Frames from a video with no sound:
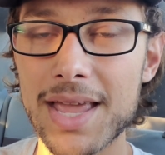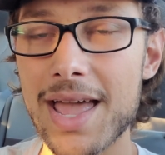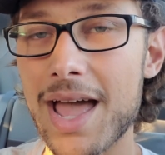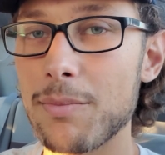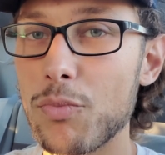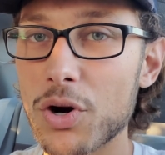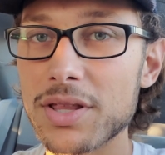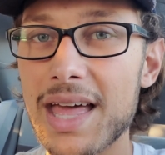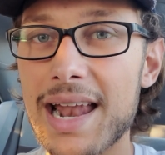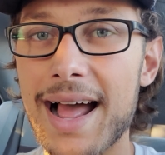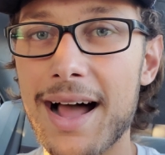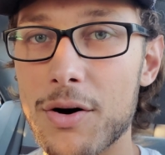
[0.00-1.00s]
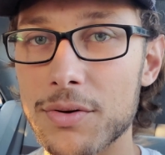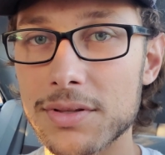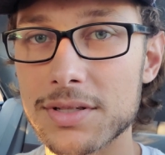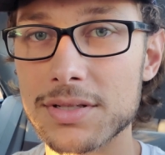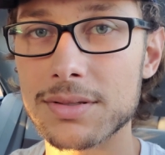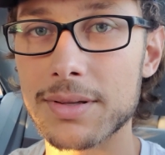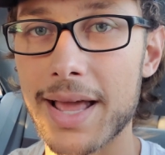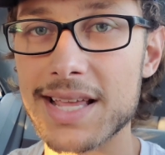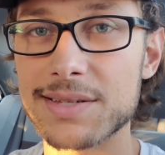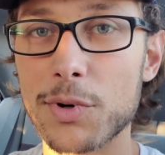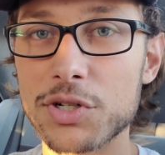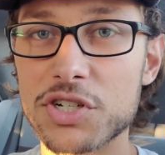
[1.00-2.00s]
and bring that out as
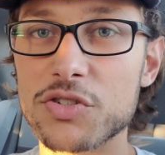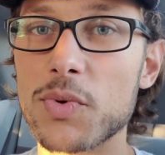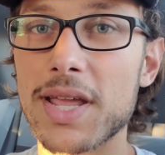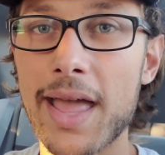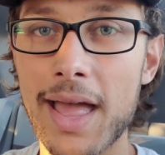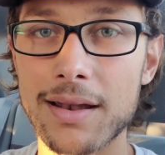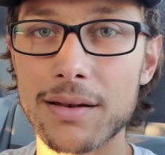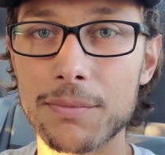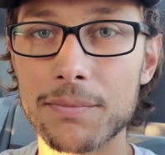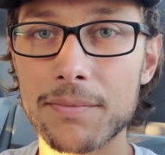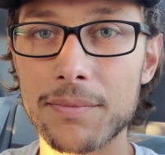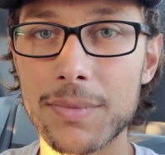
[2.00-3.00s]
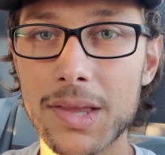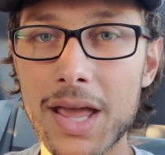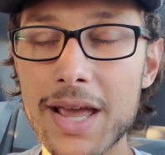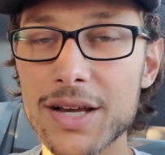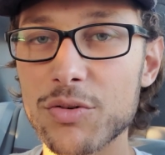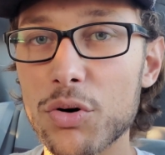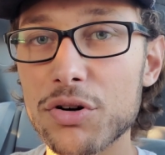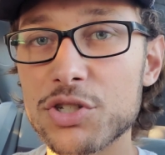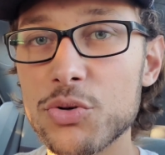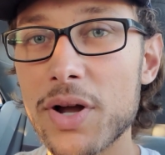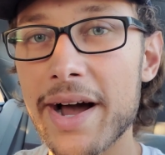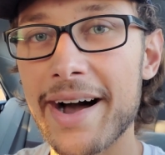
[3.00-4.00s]
much as we can, in order
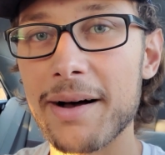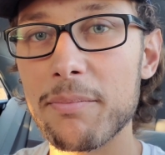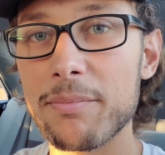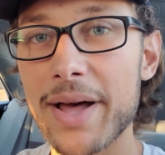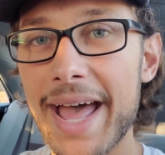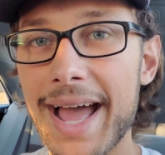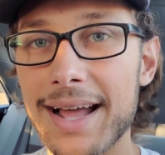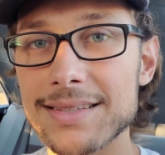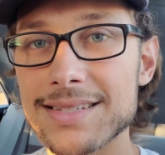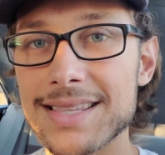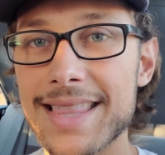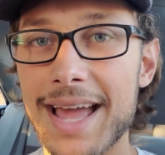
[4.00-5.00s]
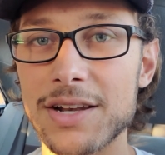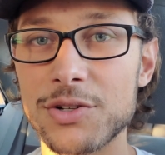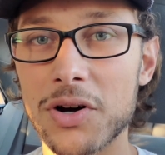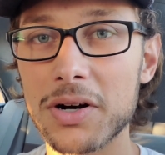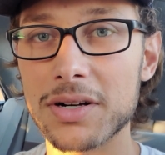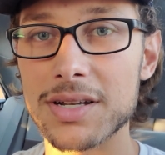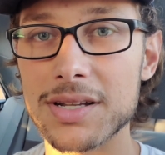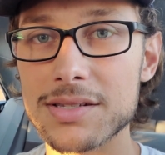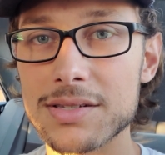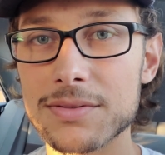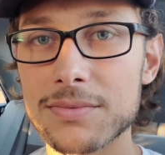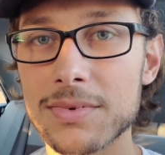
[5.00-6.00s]
to combat that
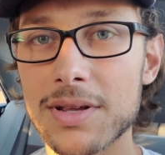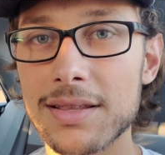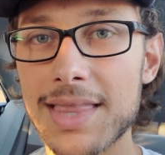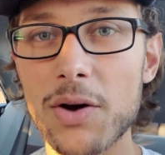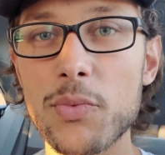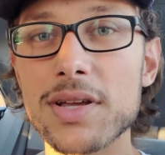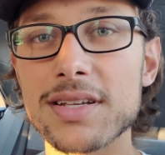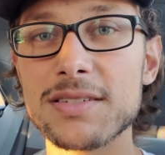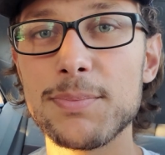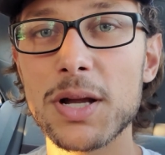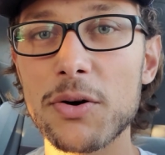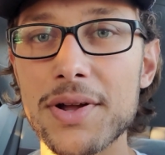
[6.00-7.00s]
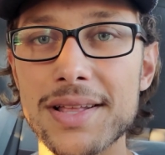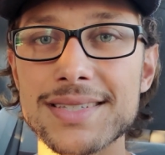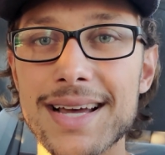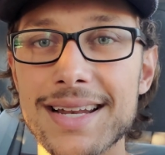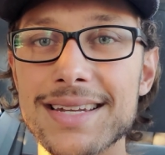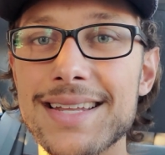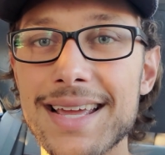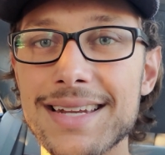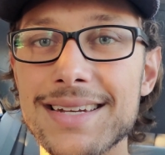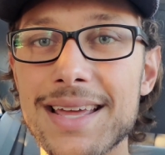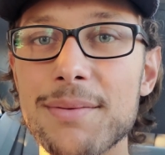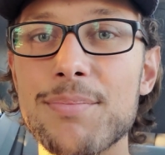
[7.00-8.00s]
darkness that we experience on a
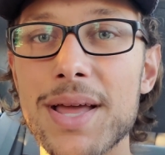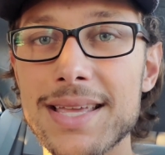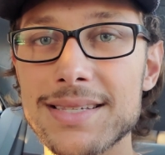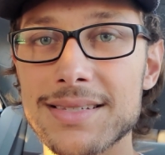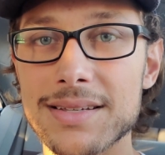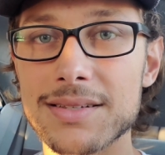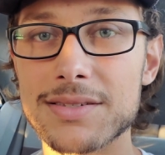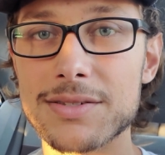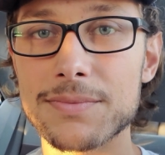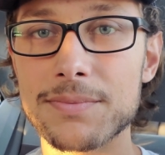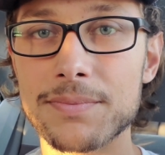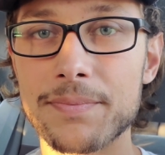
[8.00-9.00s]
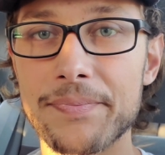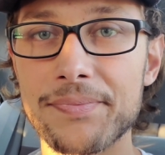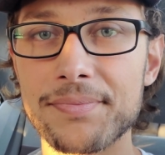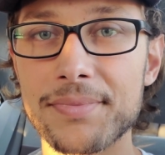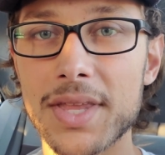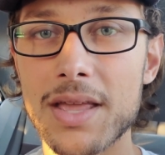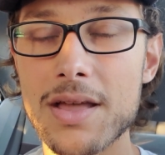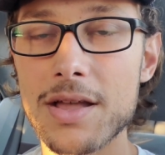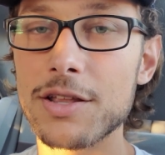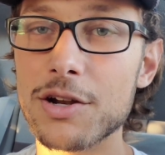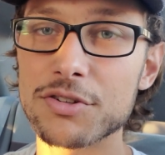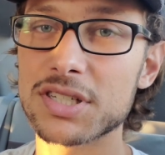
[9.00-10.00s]
day-to-day basis.
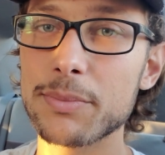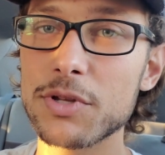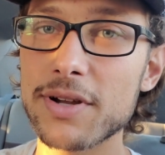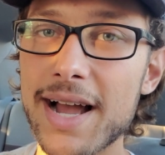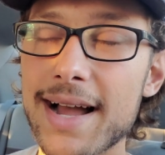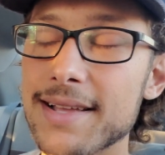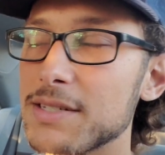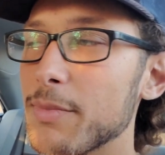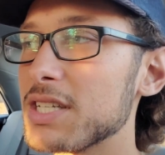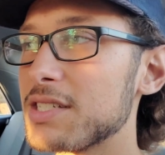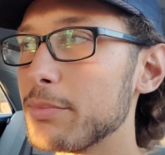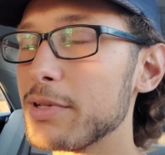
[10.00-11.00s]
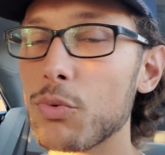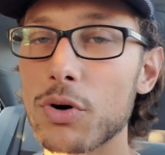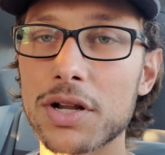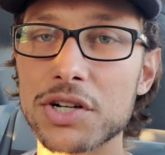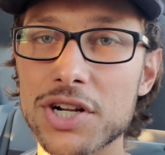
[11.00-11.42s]
You know, some of you guys, you might still be working